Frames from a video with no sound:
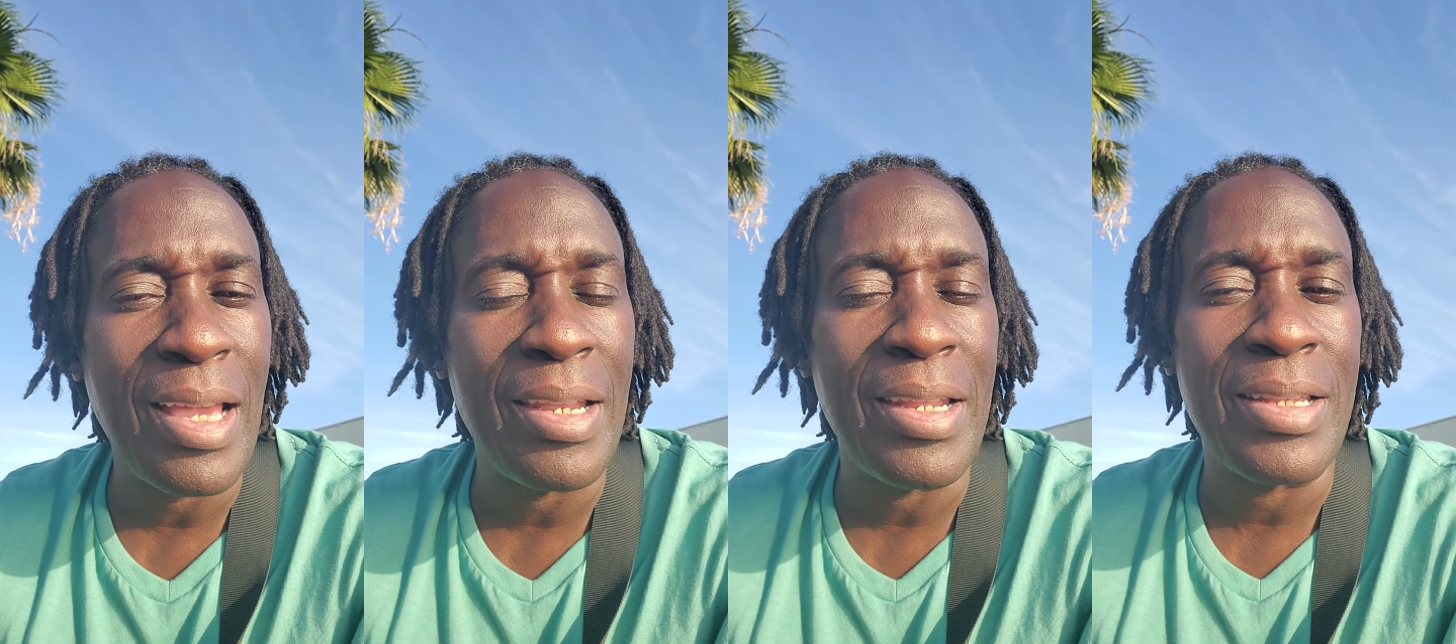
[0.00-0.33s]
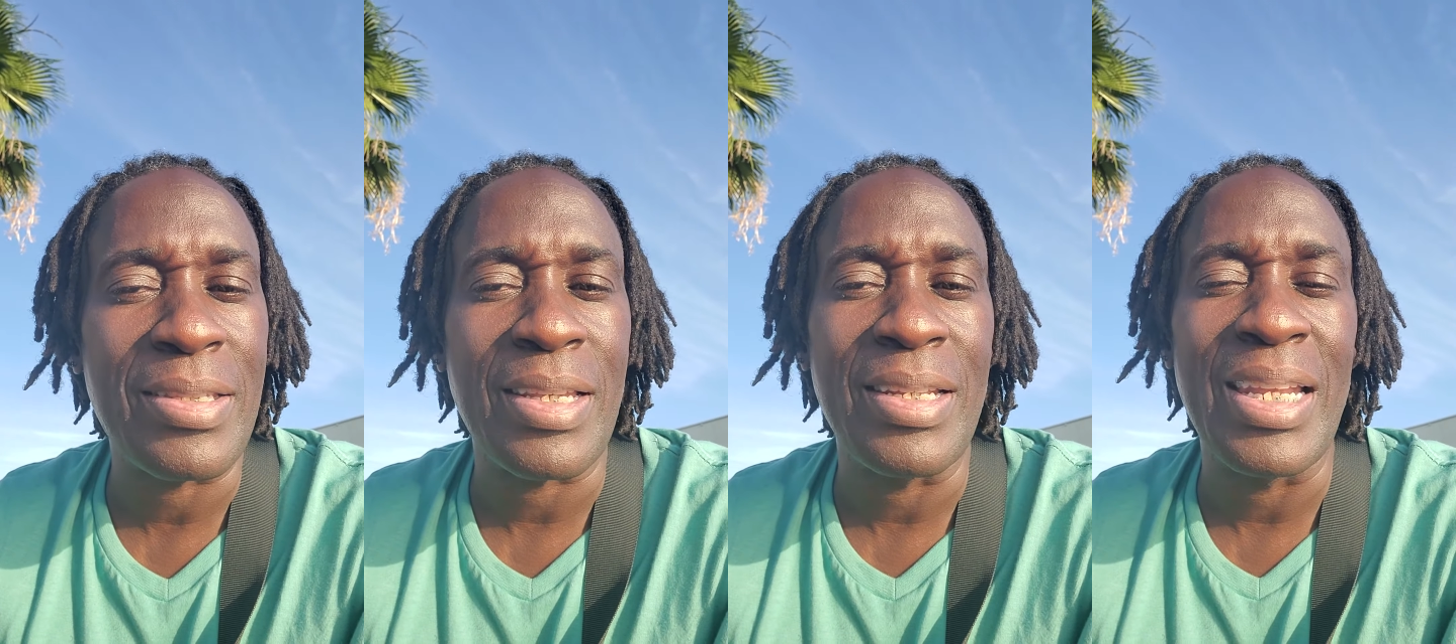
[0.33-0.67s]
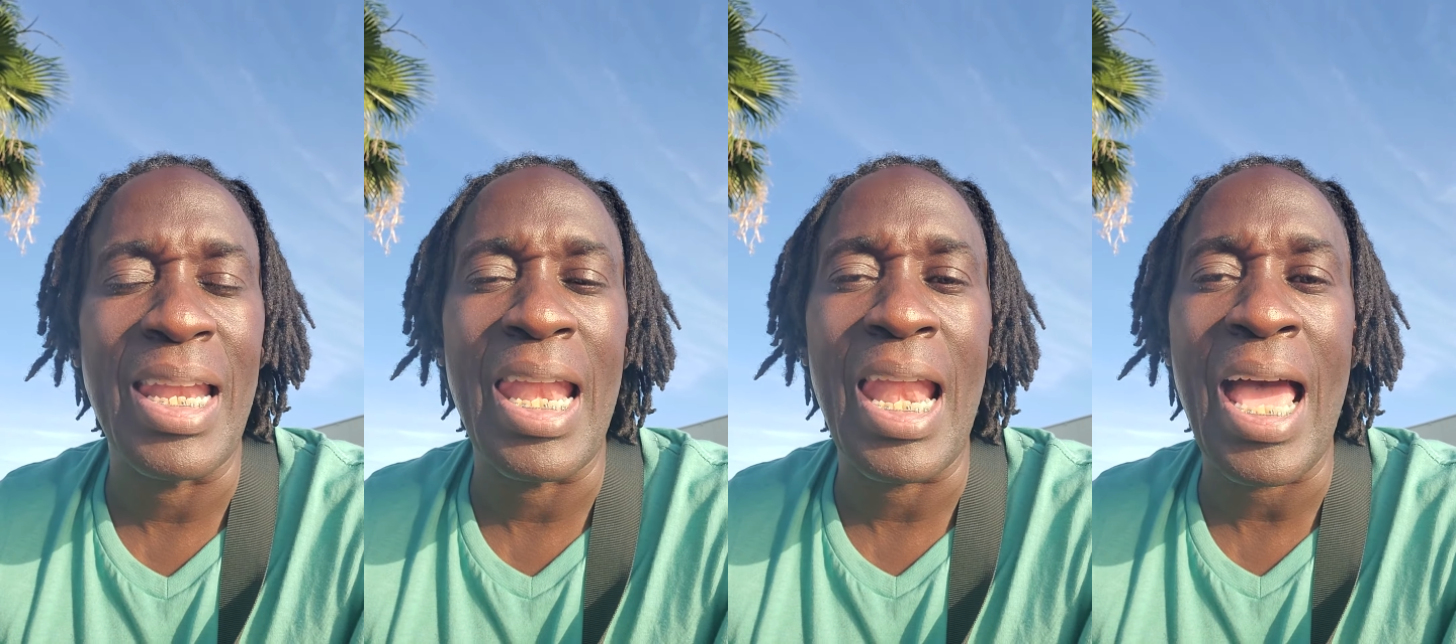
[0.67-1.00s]
and it is an
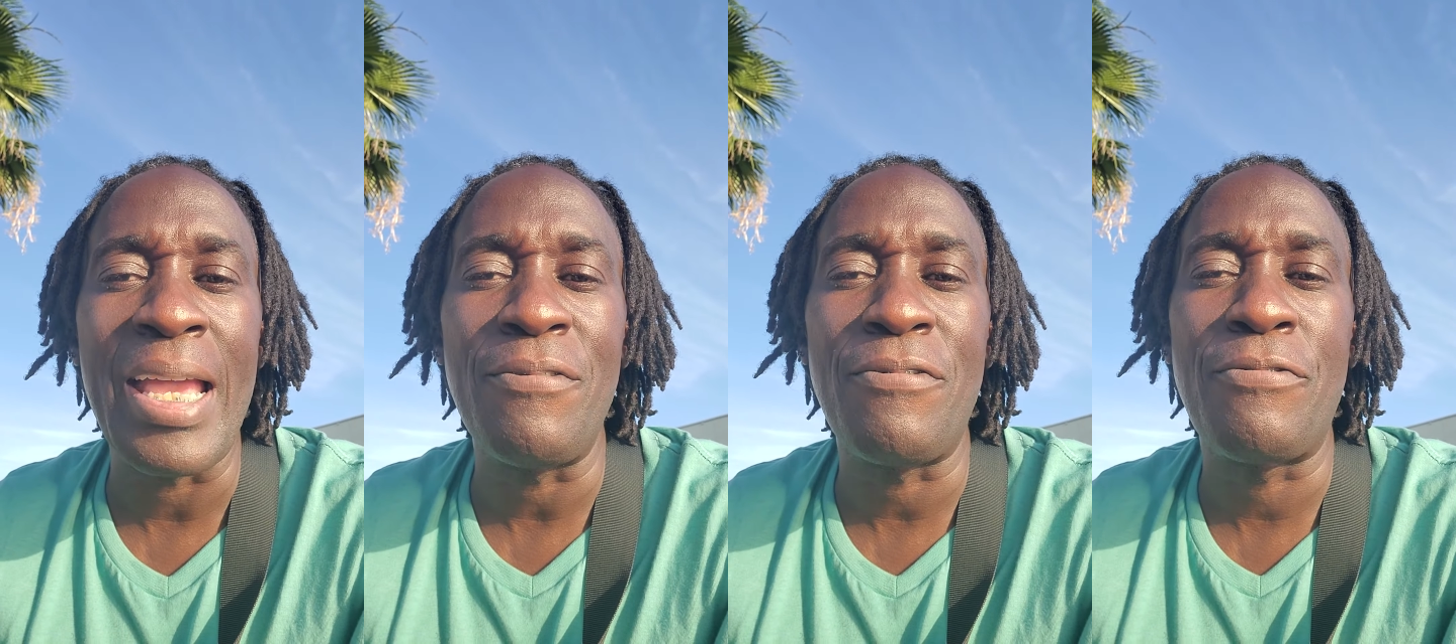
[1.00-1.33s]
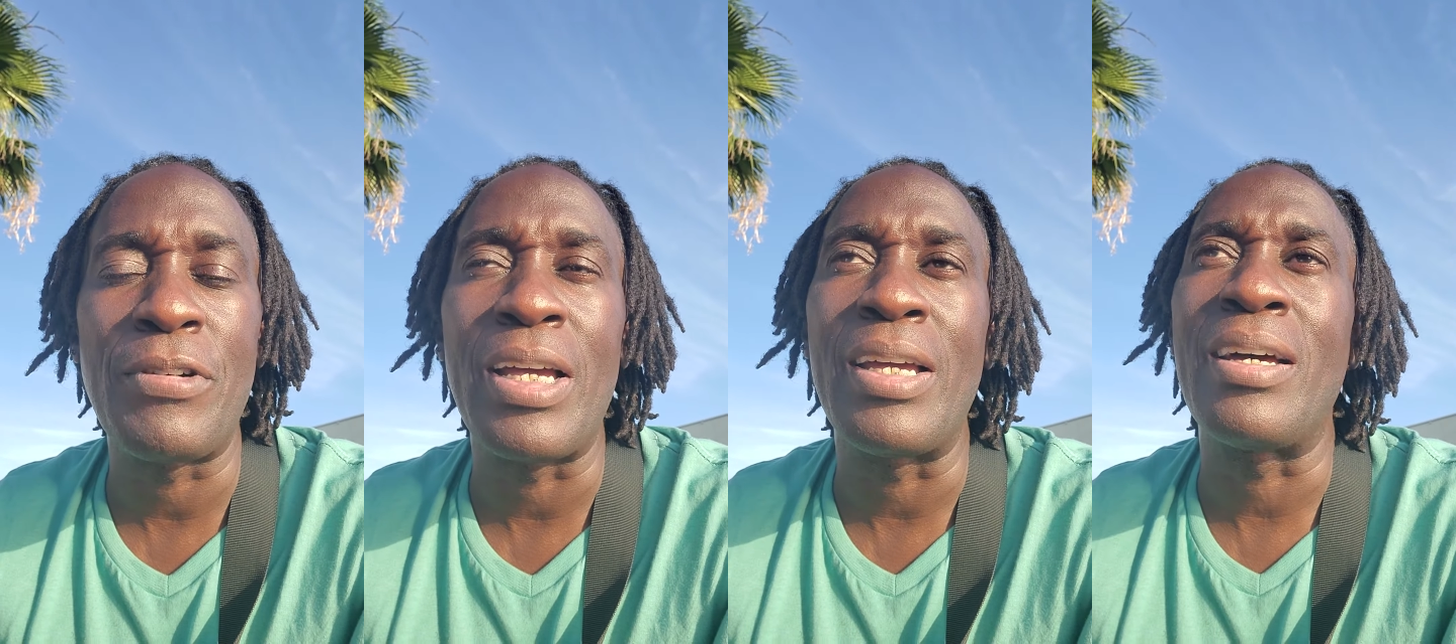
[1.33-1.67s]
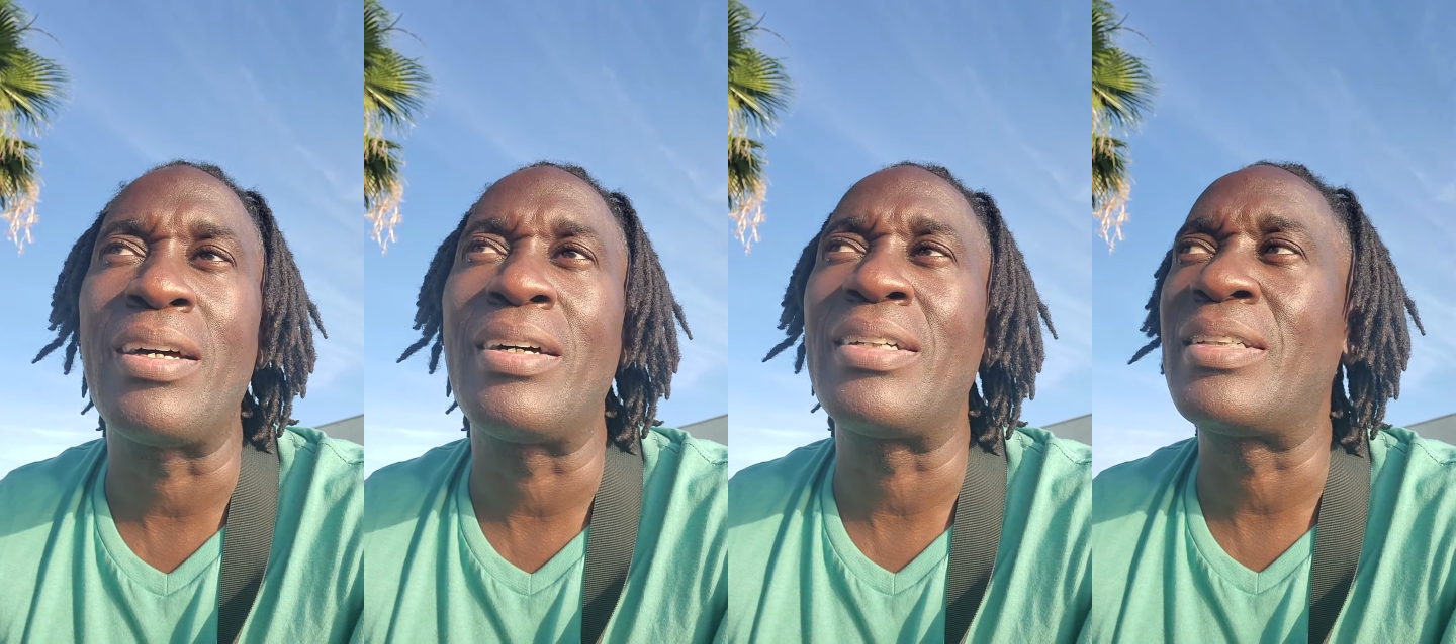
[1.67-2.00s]

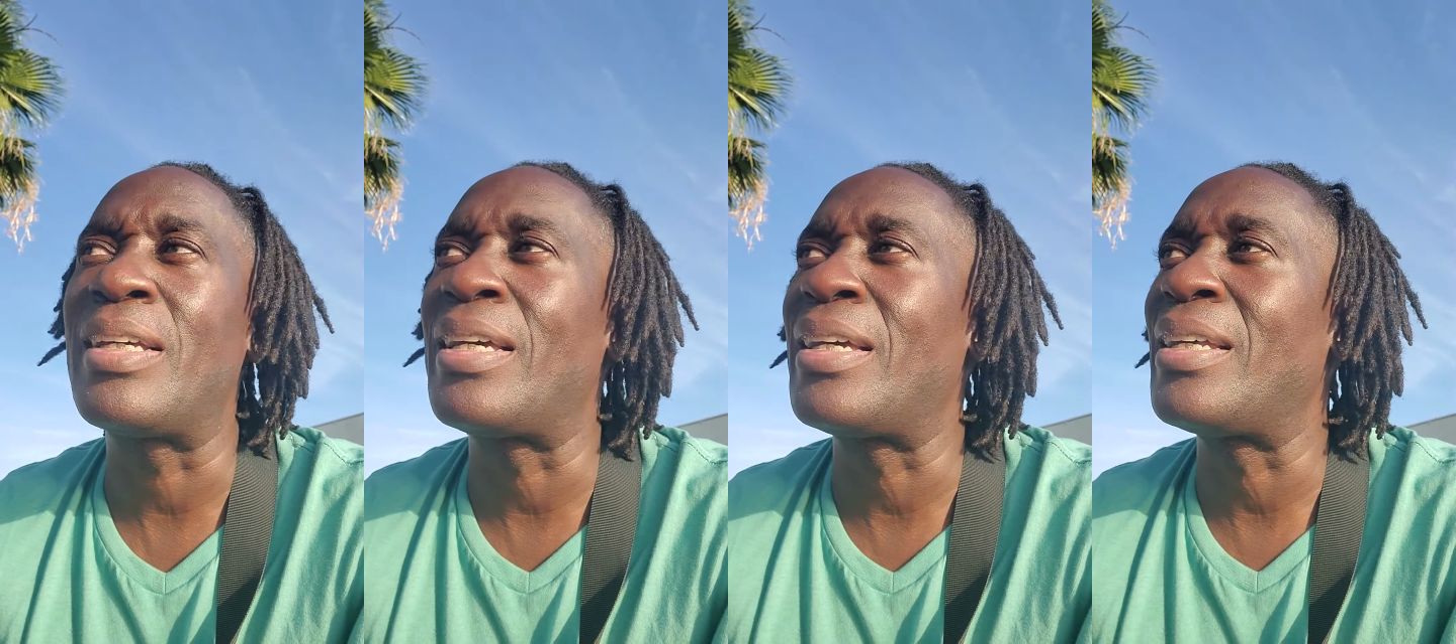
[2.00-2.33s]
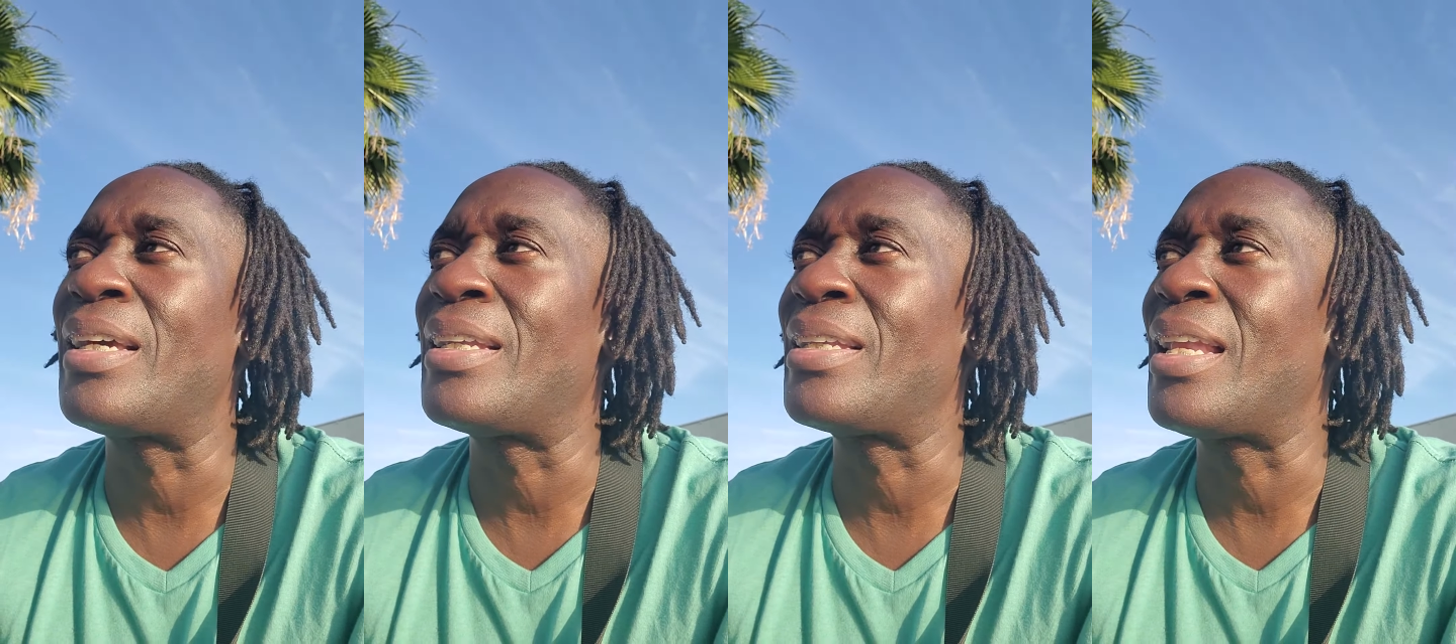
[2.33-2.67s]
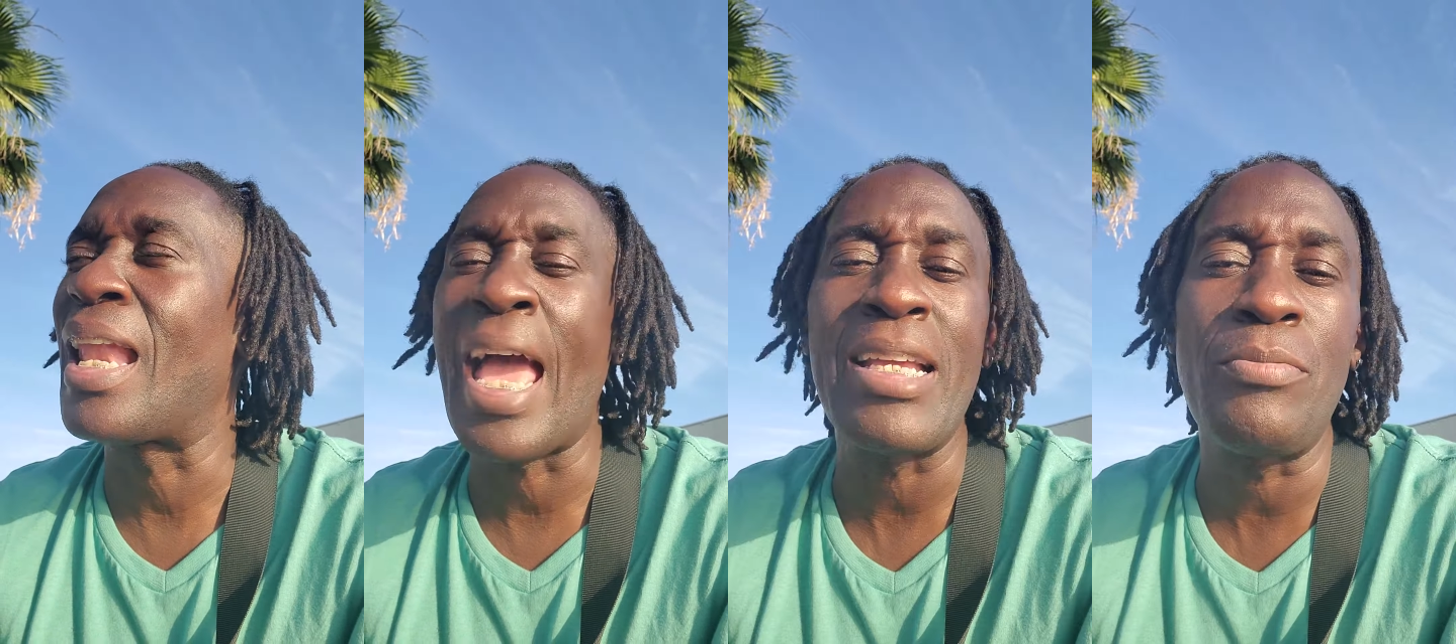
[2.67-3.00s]

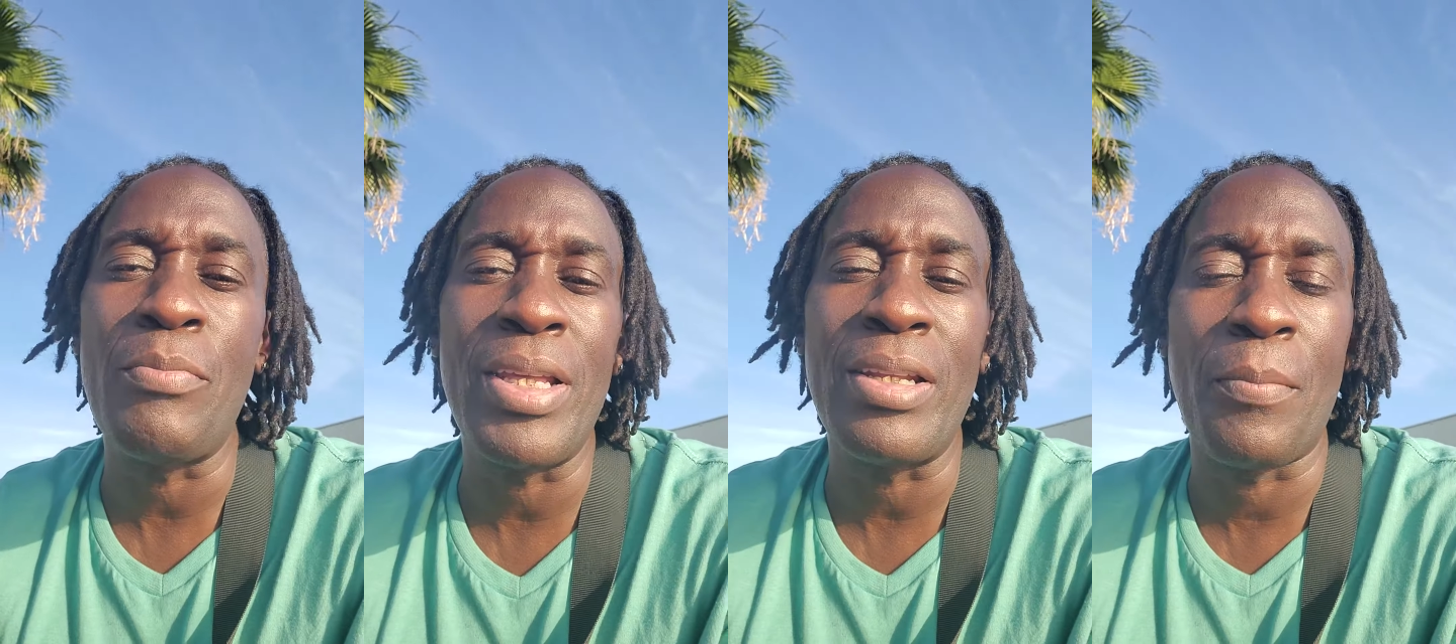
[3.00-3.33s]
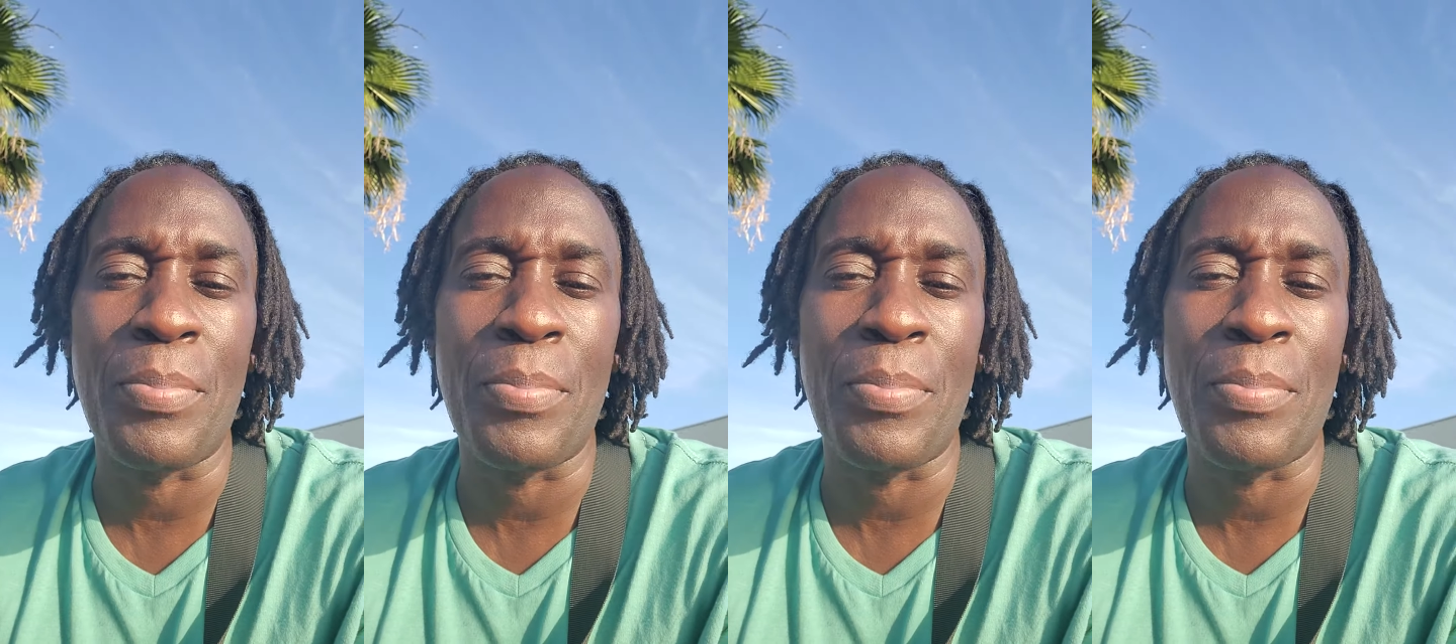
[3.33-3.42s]
enlightenment,